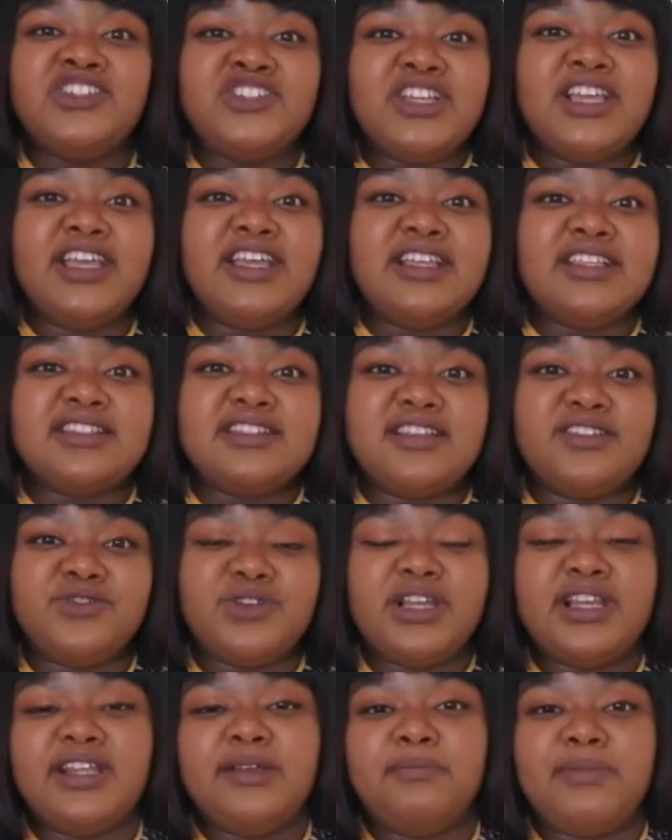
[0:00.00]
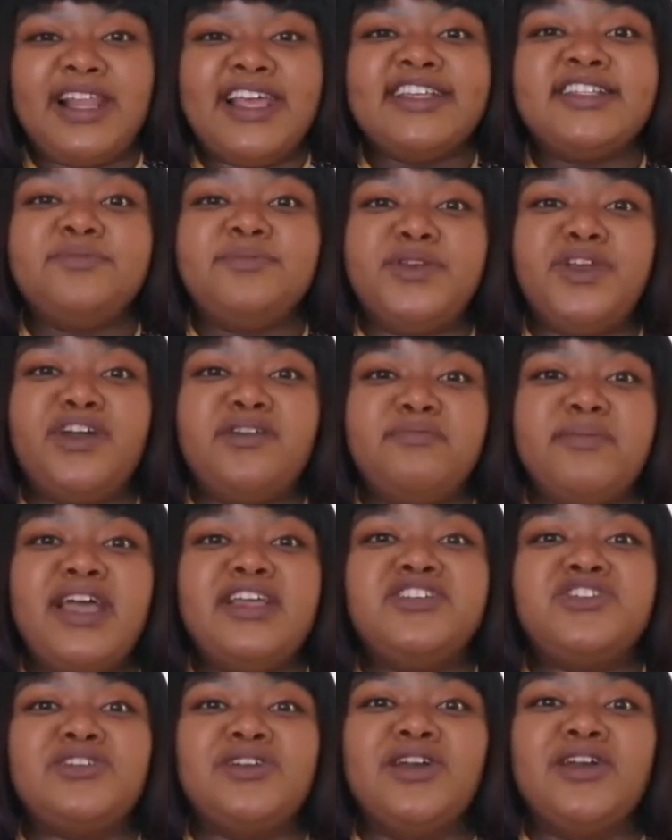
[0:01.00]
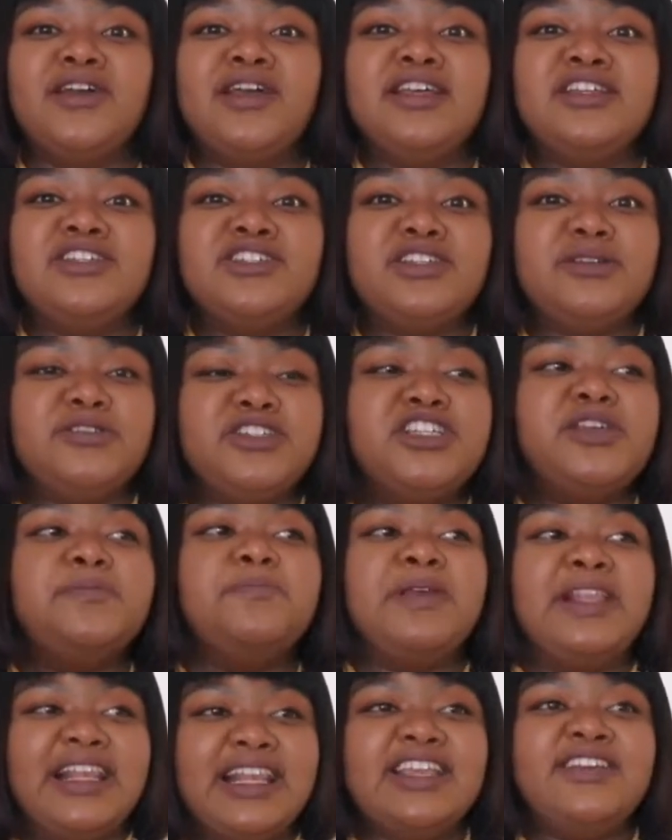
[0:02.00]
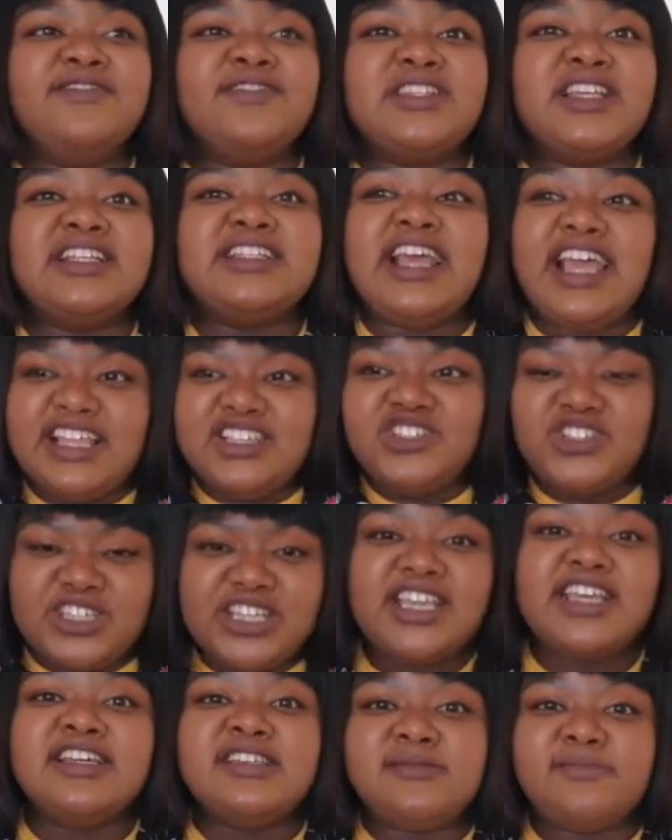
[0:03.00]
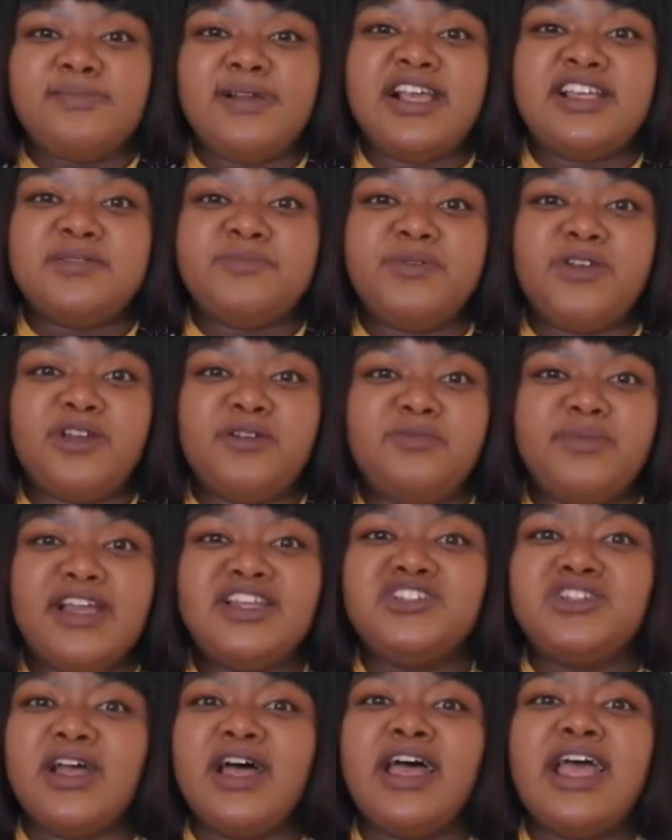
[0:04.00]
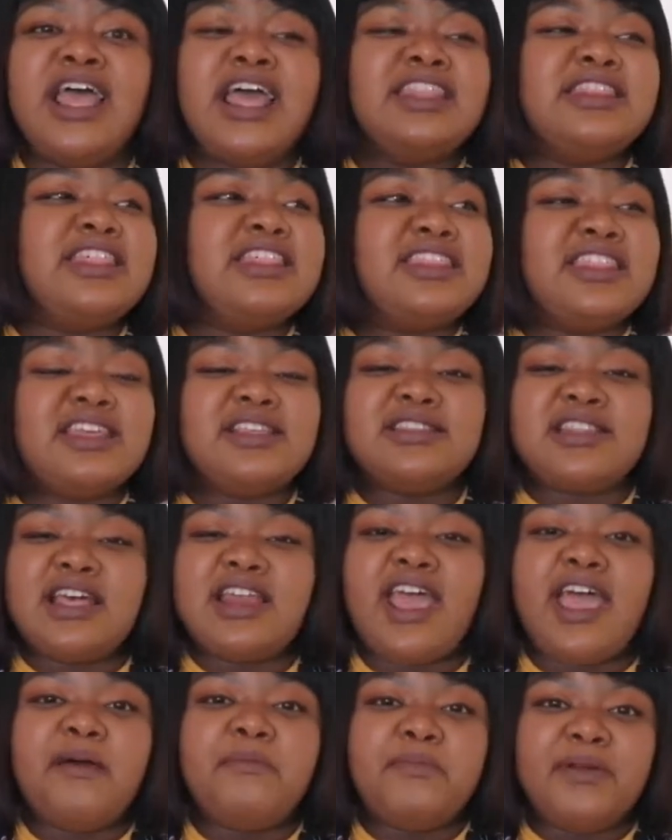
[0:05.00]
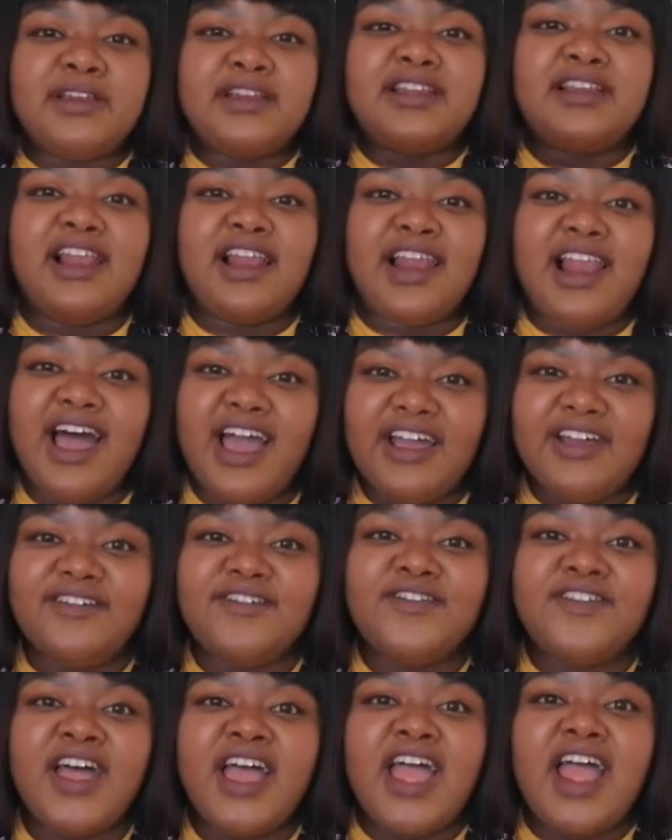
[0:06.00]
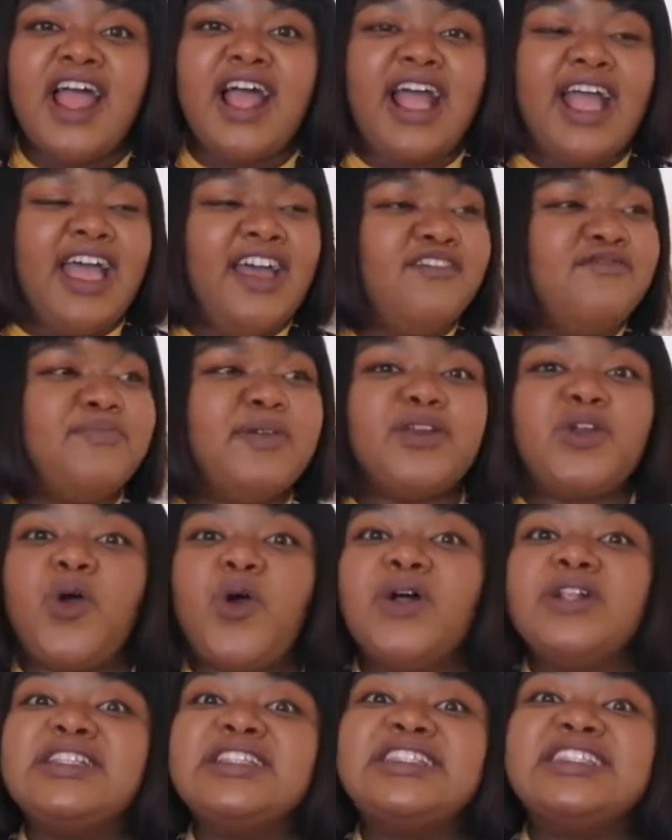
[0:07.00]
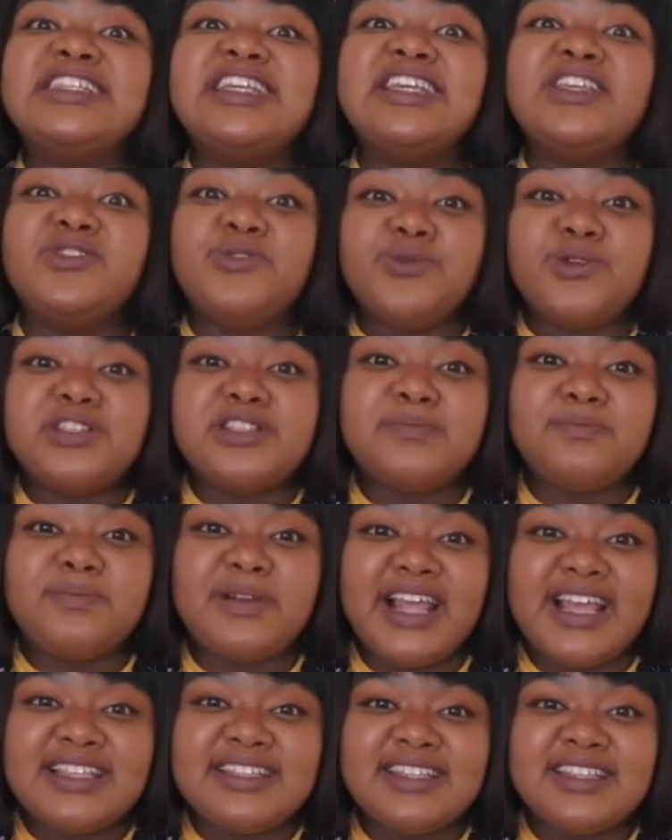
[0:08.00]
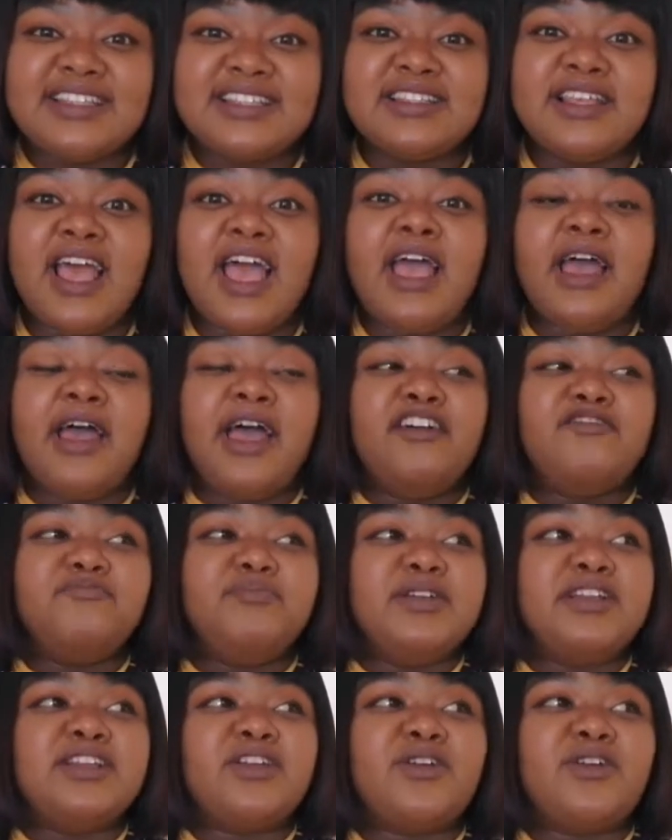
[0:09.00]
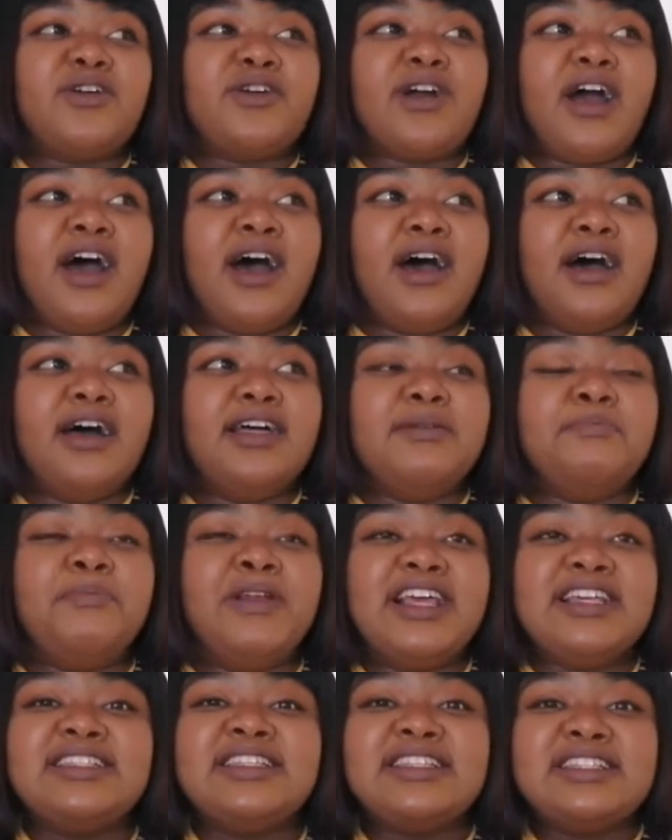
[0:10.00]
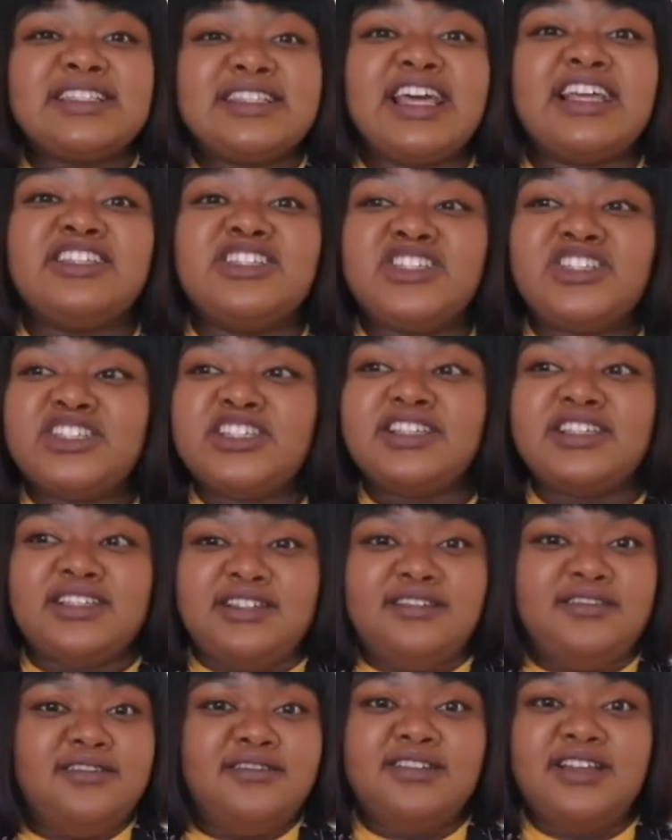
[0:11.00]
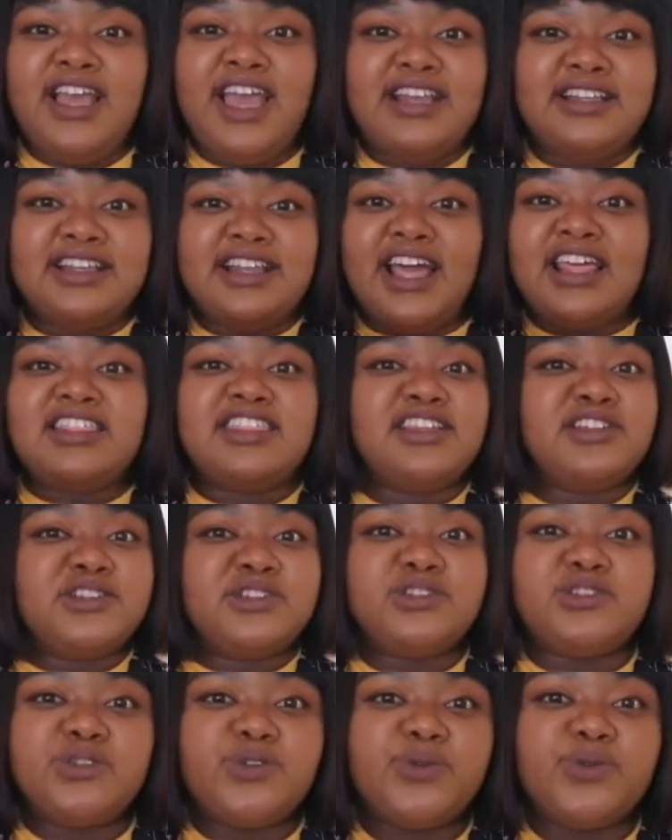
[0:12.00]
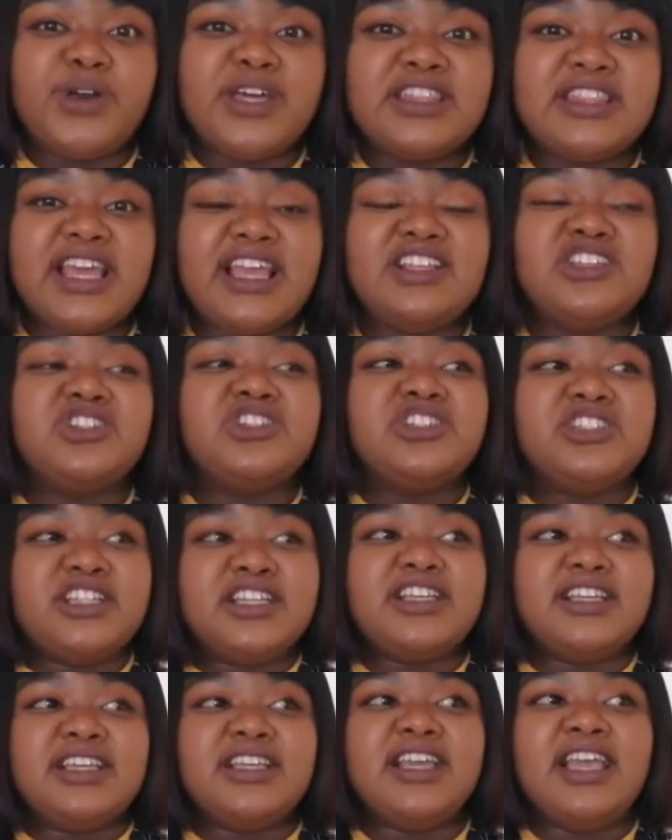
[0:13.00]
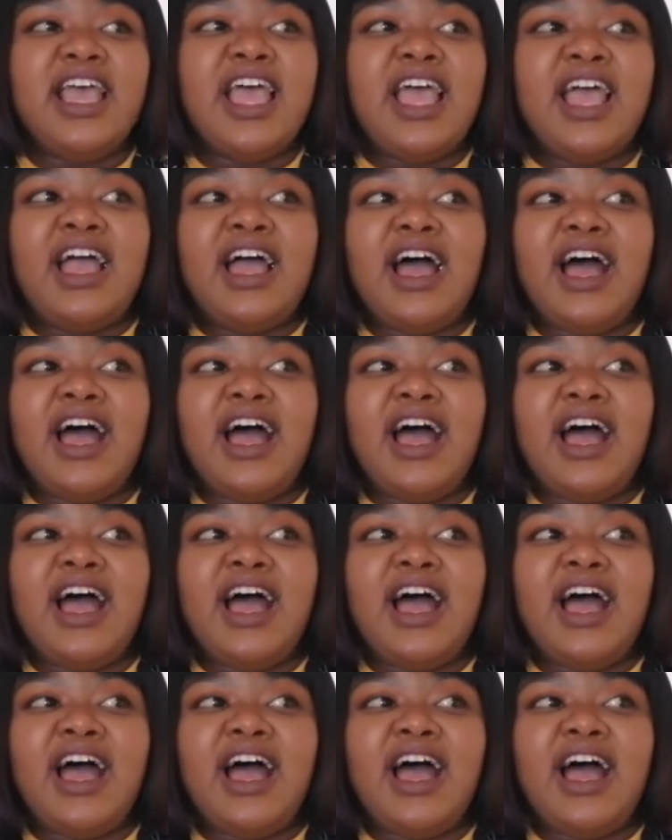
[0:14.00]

she is really blessed beyond measure. She believes it, and she is blessed beyond measure. The things that happen in her life have been continuous blessings, have been blessings that she had nothing to do with, and she